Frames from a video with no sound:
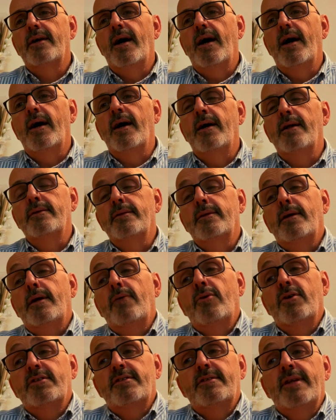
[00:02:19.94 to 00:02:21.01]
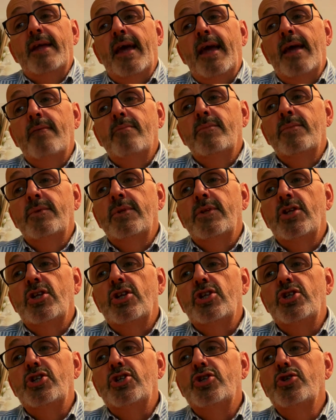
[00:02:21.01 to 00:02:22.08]
and he was named
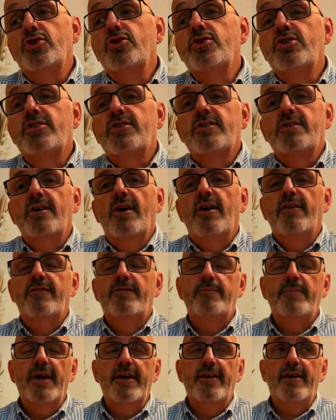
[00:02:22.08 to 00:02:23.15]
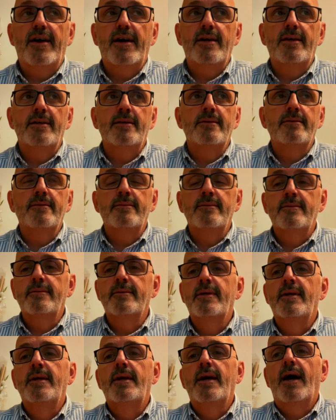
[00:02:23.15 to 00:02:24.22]
Juez of Pera in
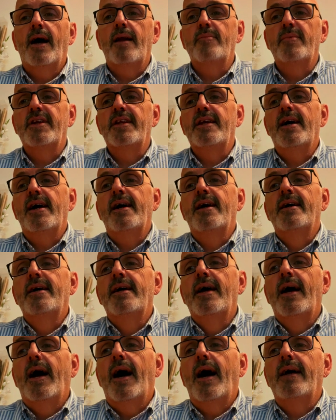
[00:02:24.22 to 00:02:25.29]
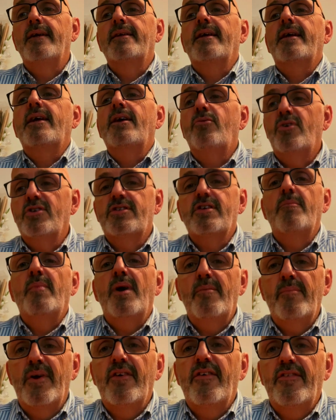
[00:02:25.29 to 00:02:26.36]
Almeria, and he was a
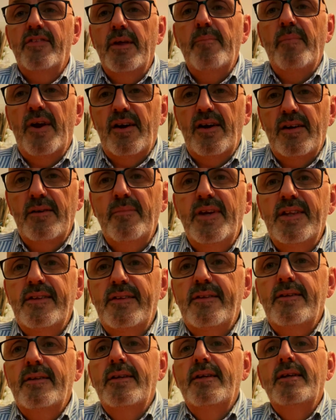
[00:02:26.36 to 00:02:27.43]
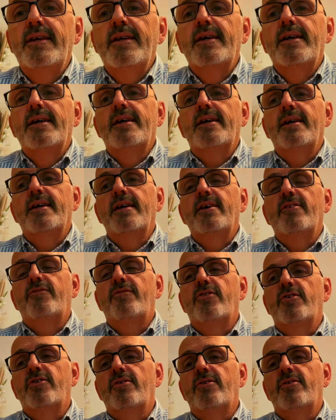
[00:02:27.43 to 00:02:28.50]
member of the Parliament
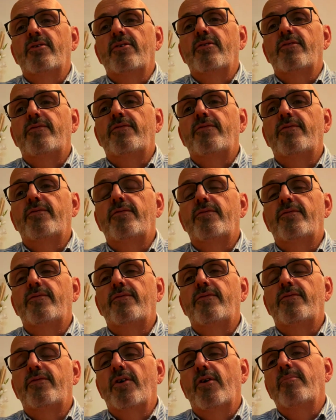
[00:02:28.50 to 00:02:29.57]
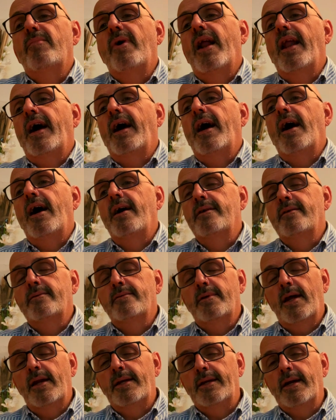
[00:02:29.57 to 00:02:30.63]
from Malaga
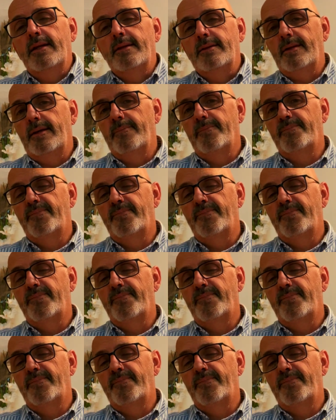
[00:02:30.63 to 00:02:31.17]
and Alicante.